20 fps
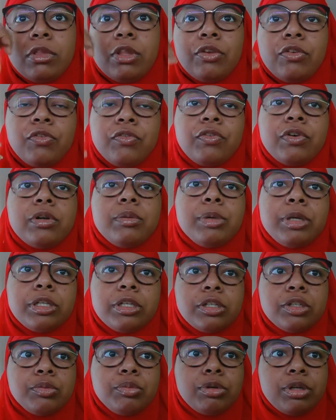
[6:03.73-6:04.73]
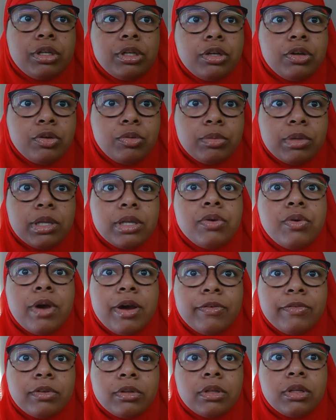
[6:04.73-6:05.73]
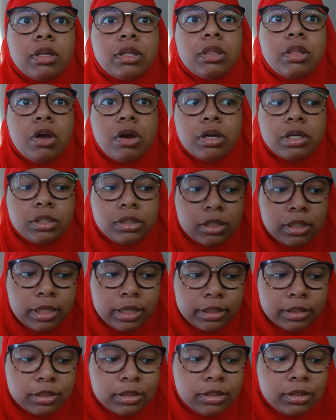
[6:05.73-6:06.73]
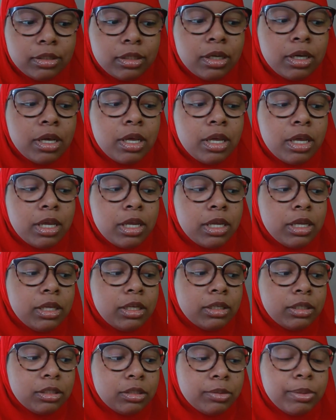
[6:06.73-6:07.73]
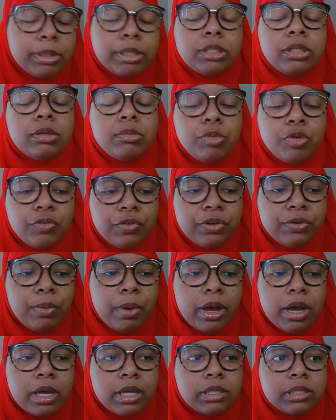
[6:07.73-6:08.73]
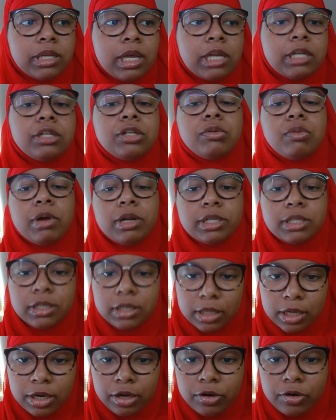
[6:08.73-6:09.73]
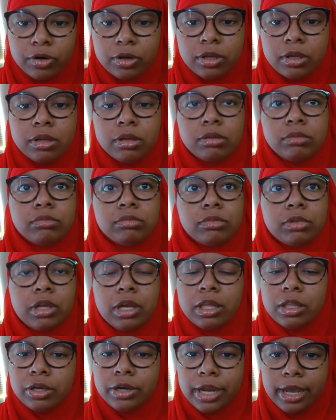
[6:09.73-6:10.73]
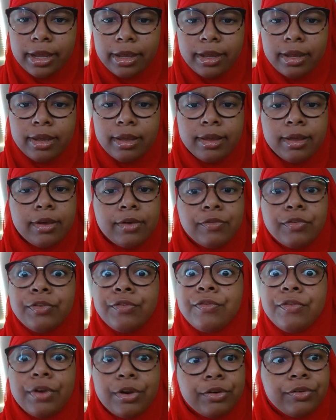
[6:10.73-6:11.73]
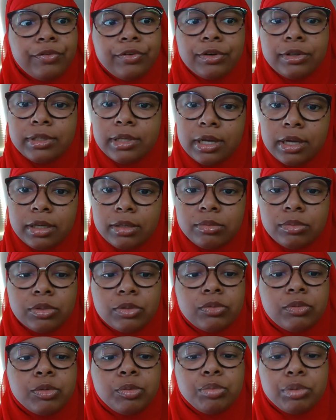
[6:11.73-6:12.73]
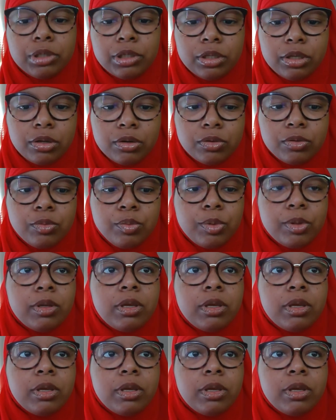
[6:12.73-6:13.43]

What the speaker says: Funimation is pretty dope. They do have a large selection, especially movie wise. I just watched Akira the other day for the very first time, so it was pretty dope.